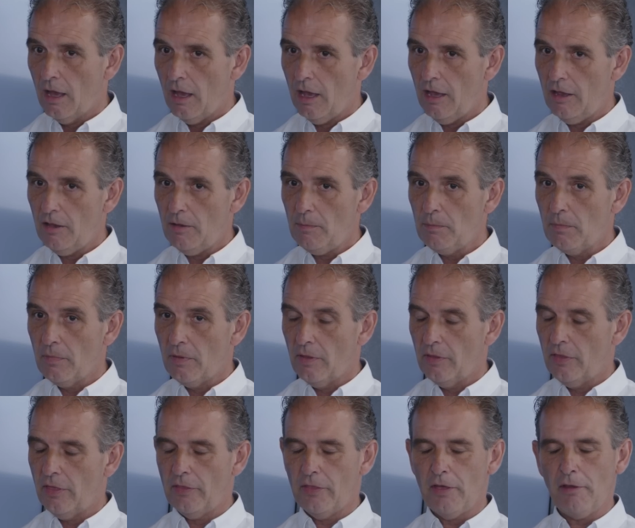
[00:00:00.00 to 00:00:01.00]
Um,
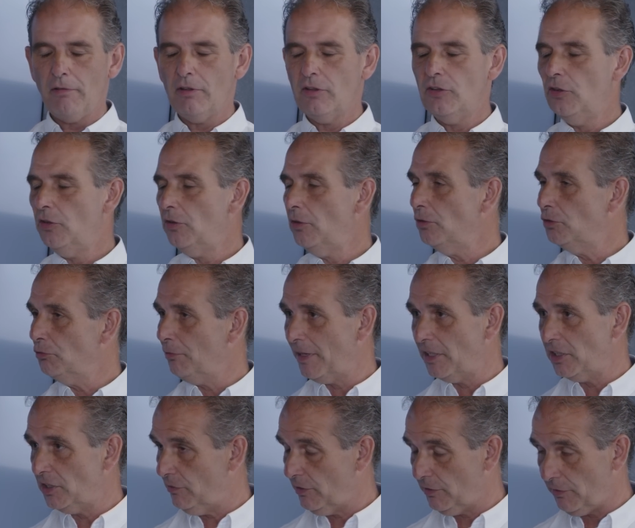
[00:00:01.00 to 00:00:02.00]
th there are a huge
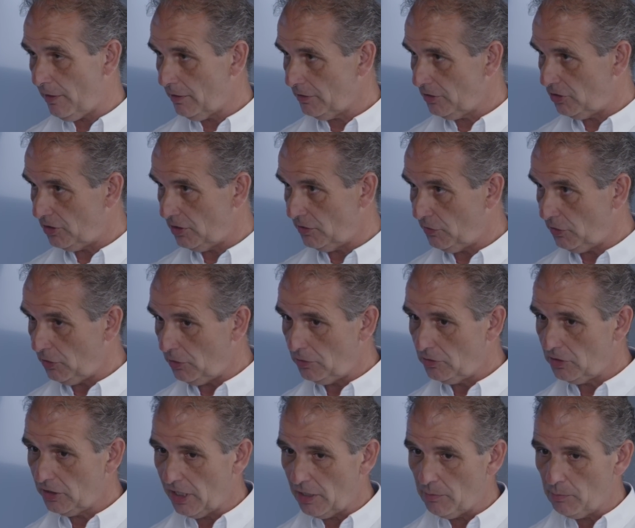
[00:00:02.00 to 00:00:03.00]
range of advantages for
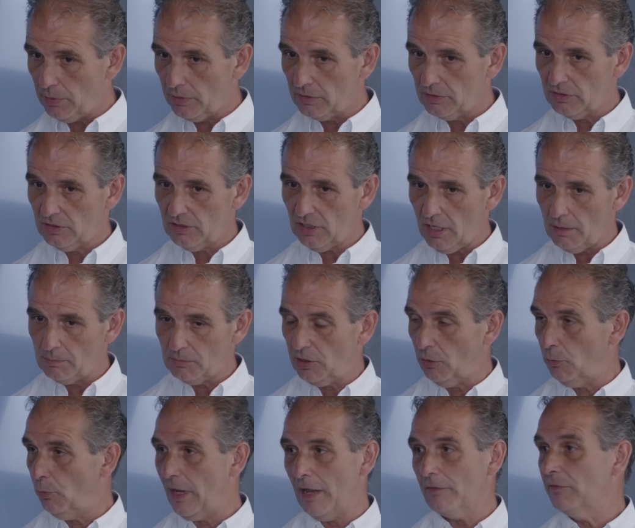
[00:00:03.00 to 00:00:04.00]
using it, but um,
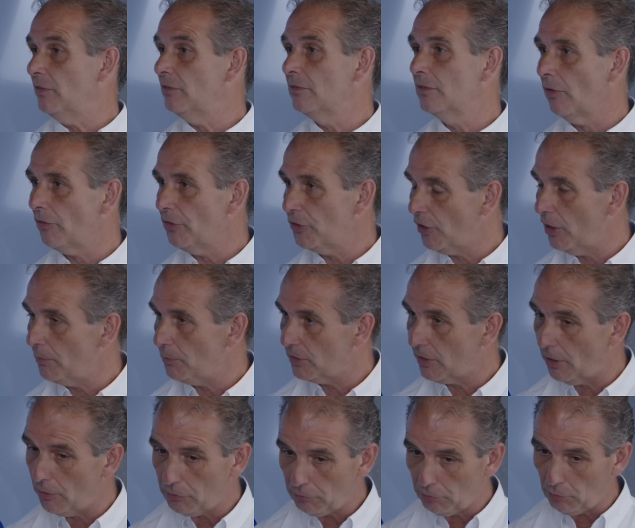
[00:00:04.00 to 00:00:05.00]
so we haven't got the time to
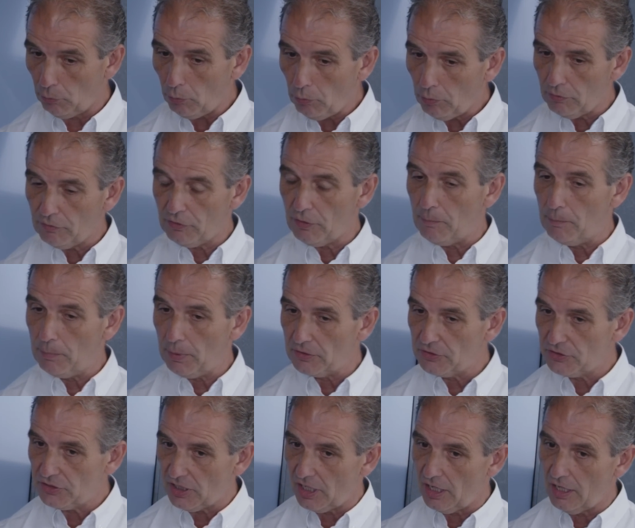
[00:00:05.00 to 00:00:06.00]
go through all of them.
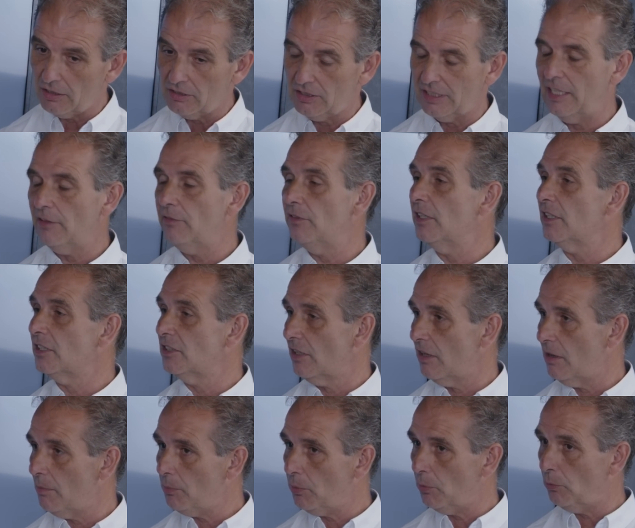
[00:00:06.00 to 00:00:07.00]
But uh, to give an
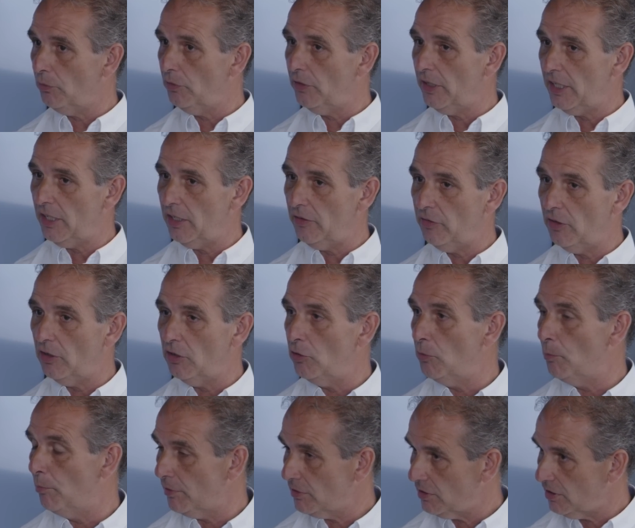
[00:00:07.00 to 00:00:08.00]
example, the the
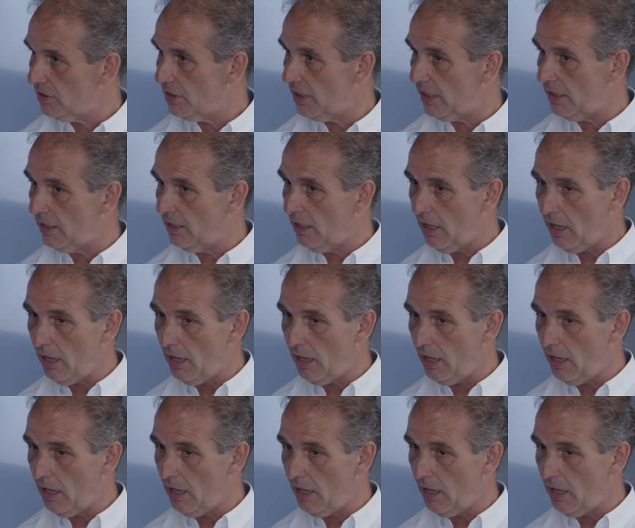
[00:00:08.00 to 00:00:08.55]
lubricity.